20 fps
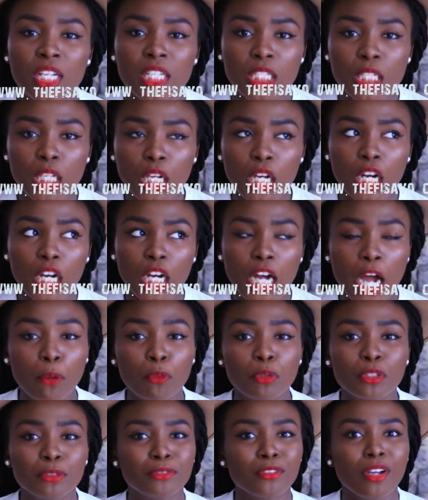Yeah, I
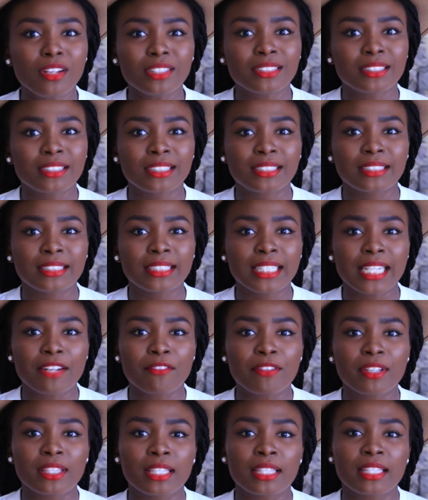would not say
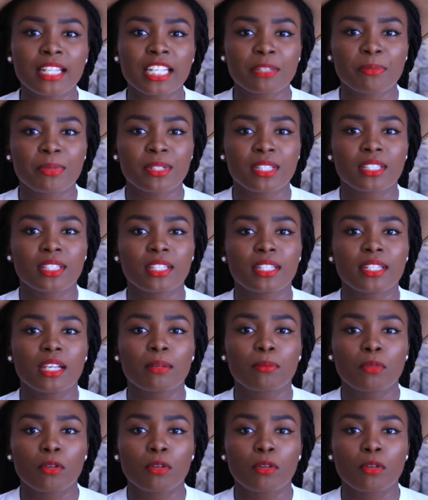everything explicitly here,